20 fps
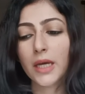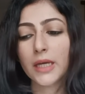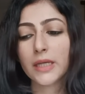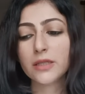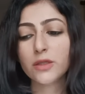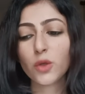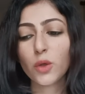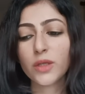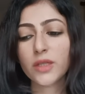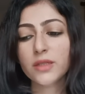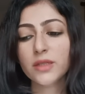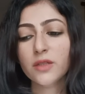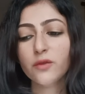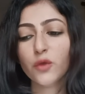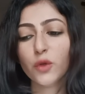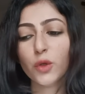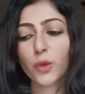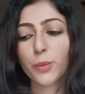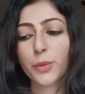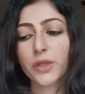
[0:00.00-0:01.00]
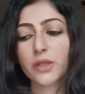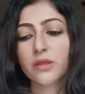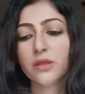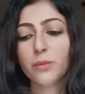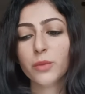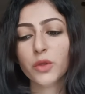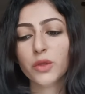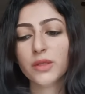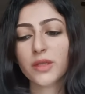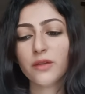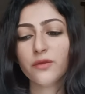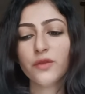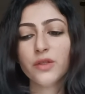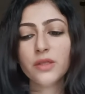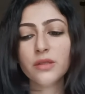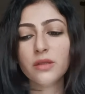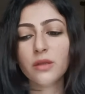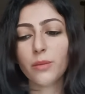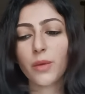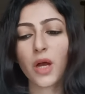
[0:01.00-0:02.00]
It's not easy for your person, because I
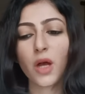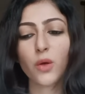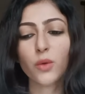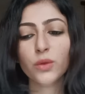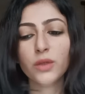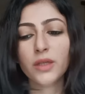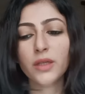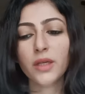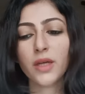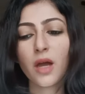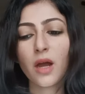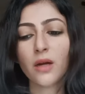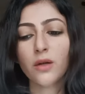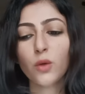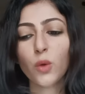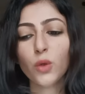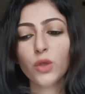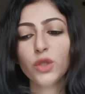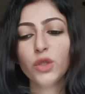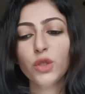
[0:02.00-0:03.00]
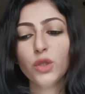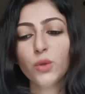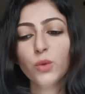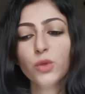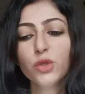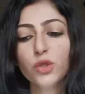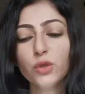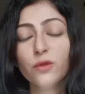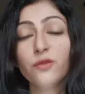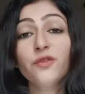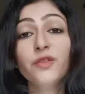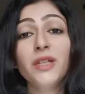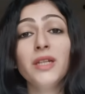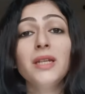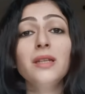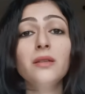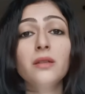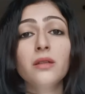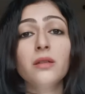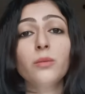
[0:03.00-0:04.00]
feel somehow they are not used to
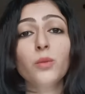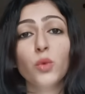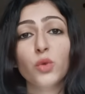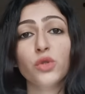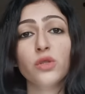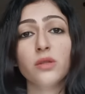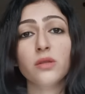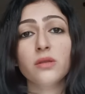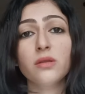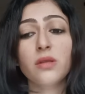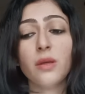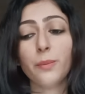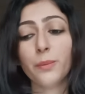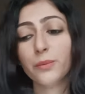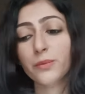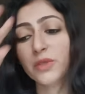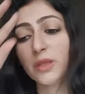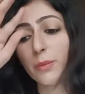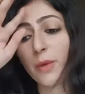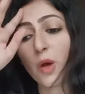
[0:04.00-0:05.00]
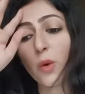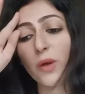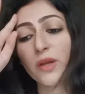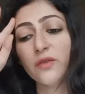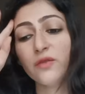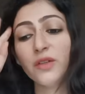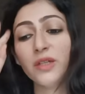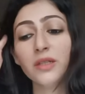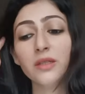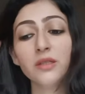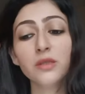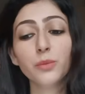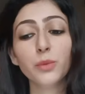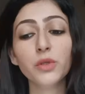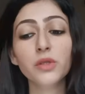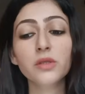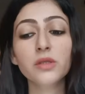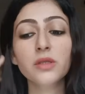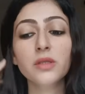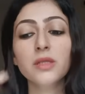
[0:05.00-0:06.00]
feeling their emotions. Somehow I feel this
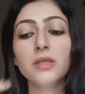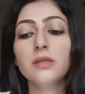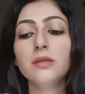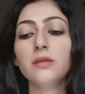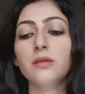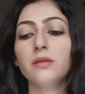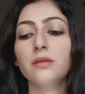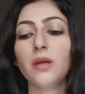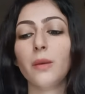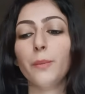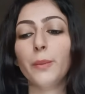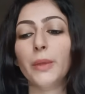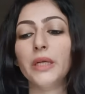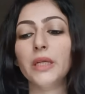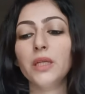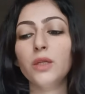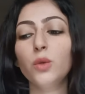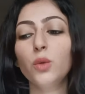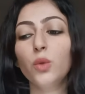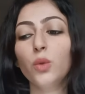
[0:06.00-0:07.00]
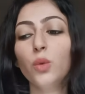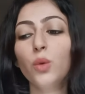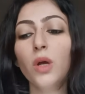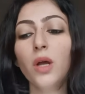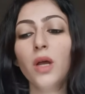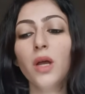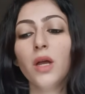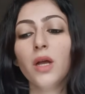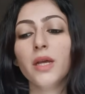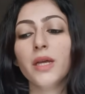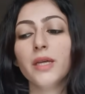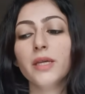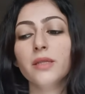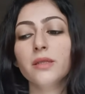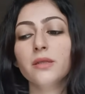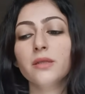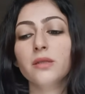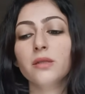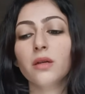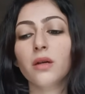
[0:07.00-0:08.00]
person is somebody who
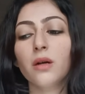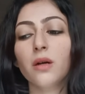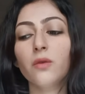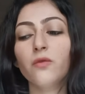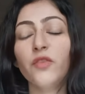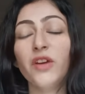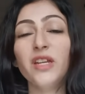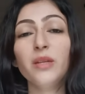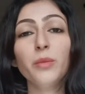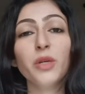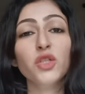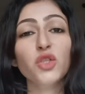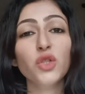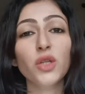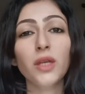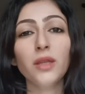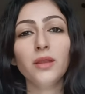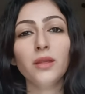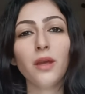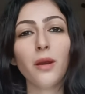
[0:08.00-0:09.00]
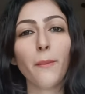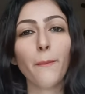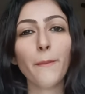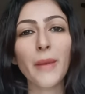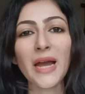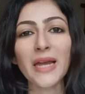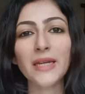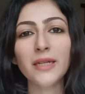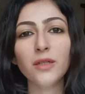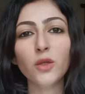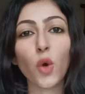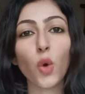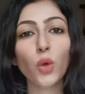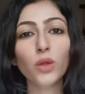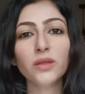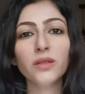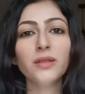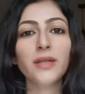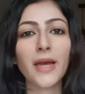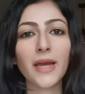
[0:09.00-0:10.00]
is very much in their mind
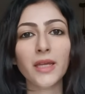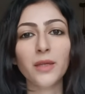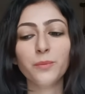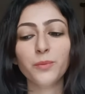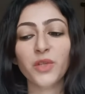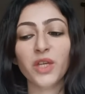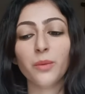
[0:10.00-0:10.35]
all the time.